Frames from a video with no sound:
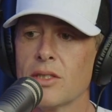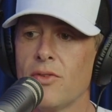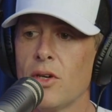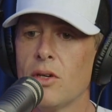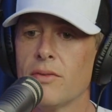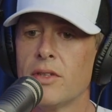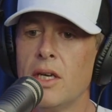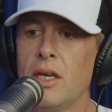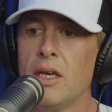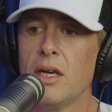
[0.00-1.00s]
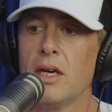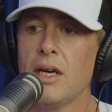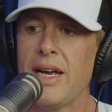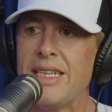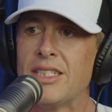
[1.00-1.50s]
evolved,
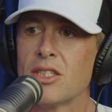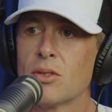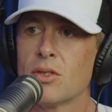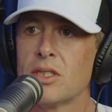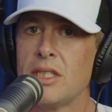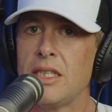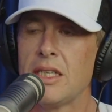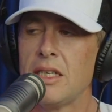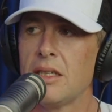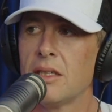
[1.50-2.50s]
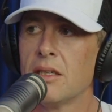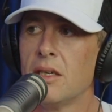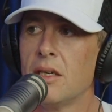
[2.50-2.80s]
agents are seeking